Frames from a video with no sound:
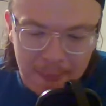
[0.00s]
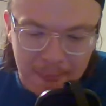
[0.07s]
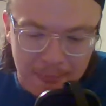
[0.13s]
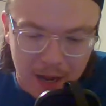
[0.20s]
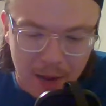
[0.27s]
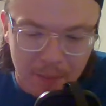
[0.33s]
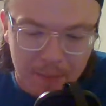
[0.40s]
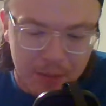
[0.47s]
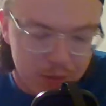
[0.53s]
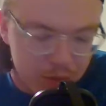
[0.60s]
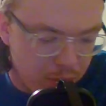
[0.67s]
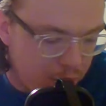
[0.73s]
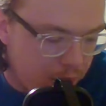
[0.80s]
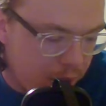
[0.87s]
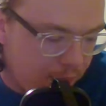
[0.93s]
up
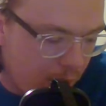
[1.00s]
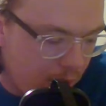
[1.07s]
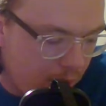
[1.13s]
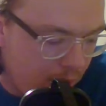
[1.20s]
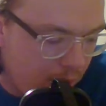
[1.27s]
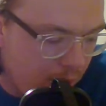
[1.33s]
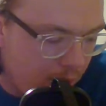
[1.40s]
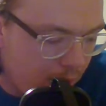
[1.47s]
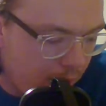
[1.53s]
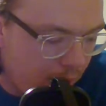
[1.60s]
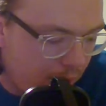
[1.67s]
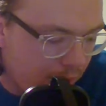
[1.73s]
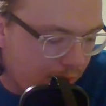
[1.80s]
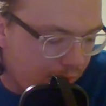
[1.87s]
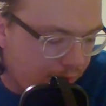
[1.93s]
until this point,
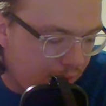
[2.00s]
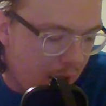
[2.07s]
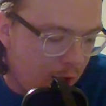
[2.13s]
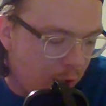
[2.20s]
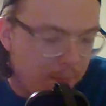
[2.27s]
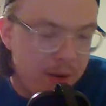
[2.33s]
in the final